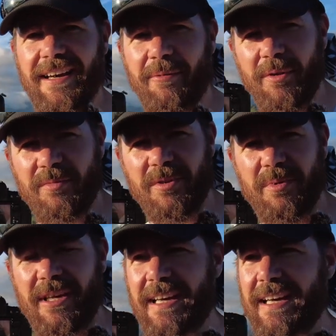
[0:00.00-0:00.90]
I want them to
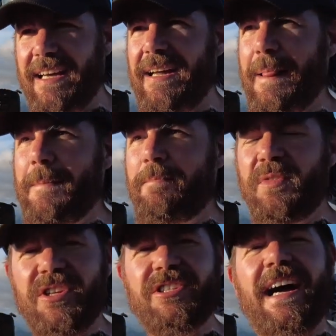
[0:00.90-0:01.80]
be the
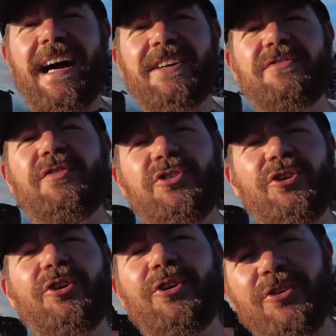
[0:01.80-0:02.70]
stars of the
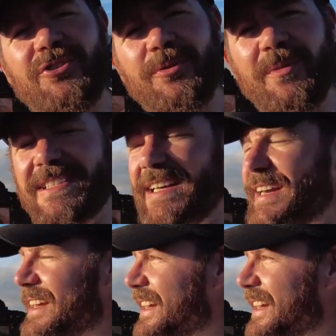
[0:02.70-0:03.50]
show, shall we say.